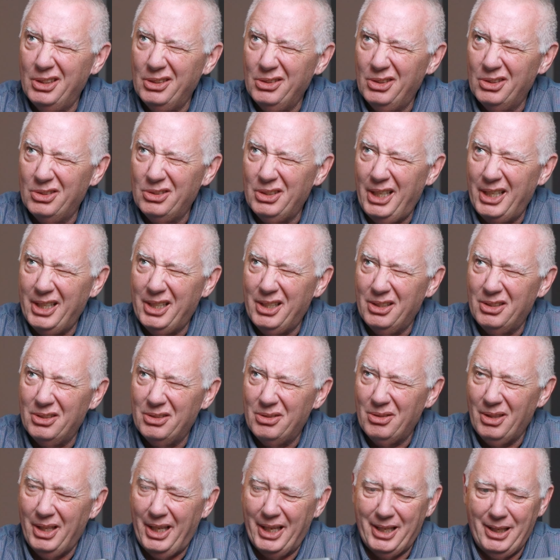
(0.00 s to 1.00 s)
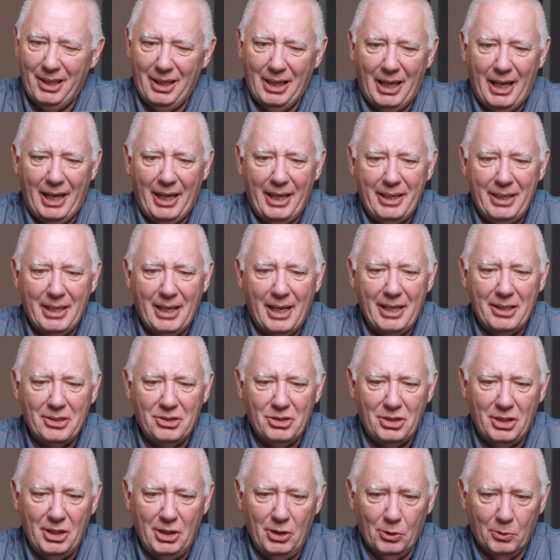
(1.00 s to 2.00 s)
It looks like it's like an iodized
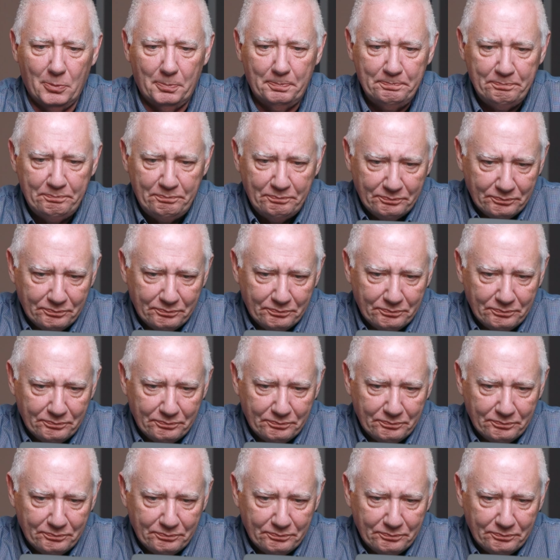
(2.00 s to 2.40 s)
steel.